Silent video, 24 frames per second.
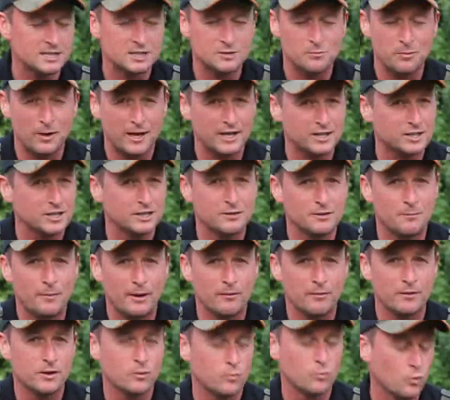splashing
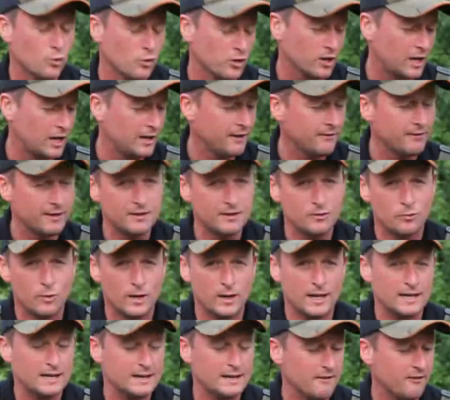about in the water, clearing the
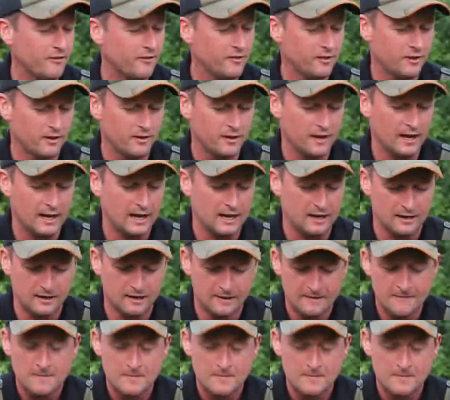weed and everything like that.